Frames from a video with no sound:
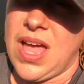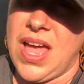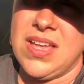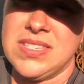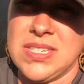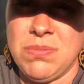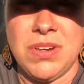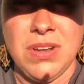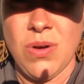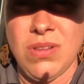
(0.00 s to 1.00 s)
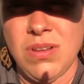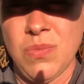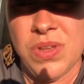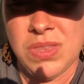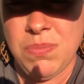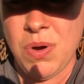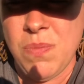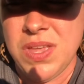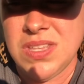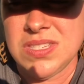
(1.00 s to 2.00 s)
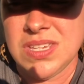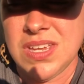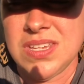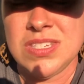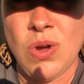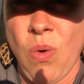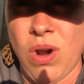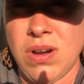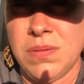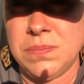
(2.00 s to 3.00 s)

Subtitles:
And something to go along with the pole beans is corn.